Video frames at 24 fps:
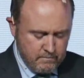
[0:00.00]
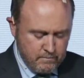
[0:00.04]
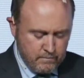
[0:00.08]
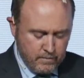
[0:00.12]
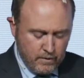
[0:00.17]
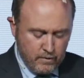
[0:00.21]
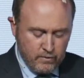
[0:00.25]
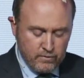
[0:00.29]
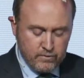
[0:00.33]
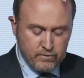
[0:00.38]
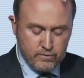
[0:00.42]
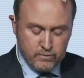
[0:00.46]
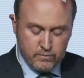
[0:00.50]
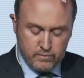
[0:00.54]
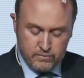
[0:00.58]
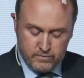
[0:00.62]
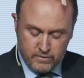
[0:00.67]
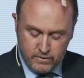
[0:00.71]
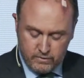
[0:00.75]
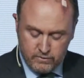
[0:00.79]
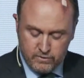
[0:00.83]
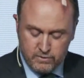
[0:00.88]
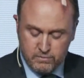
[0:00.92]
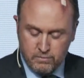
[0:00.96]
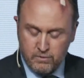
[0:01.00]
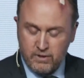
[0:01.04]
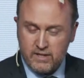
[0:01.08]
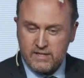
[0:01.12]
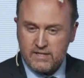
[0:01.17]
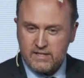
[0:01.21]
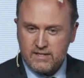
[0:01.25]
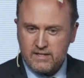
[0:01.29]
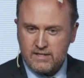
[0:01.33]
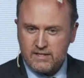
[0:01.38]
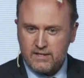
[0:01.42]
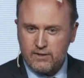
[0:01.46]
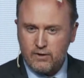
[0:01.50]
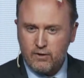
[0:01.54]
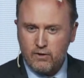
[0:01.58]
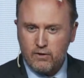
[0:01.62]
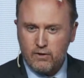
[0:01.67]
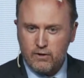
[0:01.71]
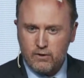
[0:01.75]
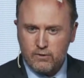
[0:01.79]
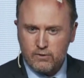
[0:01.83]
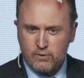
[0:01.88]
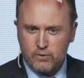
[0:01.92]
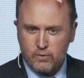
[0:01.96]
both to those present and all
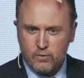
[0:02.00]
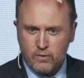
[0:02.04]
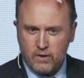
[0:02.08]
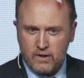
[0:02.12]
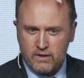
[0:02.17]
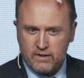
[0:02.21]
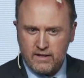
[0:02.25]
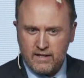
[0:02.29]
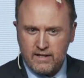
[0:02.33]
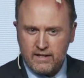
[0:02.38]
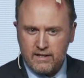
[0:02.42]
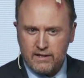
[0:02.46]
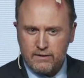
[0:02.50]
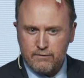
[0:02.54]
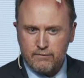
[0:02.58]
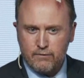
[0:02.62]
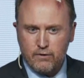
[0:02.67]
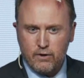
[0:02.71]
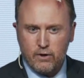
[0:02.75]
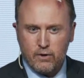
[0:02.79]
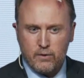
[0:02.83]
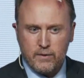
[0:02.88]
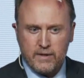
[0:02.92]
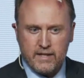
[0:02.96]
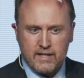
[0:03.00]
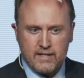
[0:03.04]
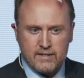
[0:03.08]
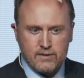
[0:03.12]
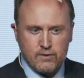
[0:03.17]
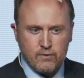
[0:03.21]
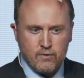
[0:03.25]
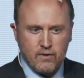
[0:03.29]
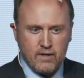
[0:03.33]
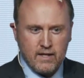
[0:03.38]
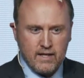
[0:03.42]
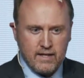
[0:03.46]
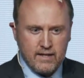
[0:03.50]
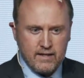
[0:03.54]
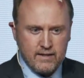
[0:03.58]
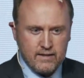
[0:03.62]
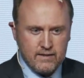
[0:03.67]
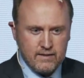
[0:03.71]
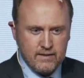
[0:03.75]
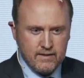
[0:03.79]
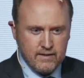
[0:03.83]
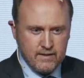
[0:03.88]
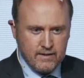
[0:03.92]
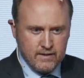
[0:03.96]
those who are kindly following us online,
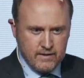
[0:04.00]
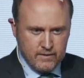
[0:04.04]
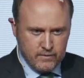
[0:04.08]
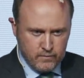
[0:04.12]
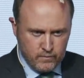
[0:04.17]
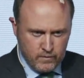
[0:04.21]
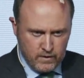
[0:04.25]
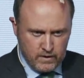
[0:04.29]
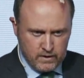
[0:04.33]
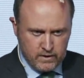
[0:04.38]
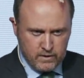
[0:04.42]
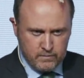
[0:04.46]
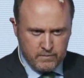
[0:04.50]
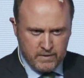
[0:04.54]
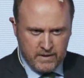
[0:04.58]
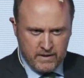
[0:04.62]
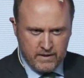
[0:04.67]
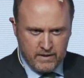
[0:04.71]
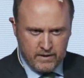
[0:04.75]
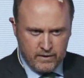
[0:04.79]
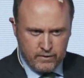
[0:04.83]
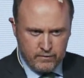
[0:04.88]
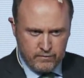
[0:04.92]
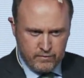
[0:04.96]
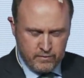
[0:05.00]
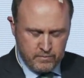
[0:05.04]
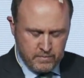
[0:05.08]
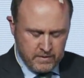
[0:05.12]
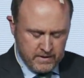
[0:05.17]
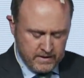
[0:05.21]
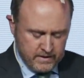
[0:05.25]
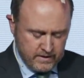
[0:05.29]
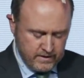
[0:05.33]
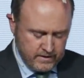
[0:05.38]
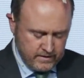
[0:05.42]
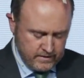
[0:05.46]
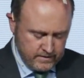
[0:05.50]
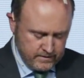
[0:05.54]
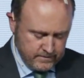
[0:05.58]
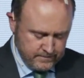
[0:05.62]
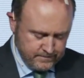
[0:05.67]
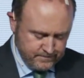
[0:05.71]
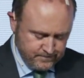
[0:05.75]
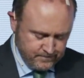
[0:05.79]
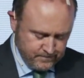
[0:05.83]
welcome and thank you for being here.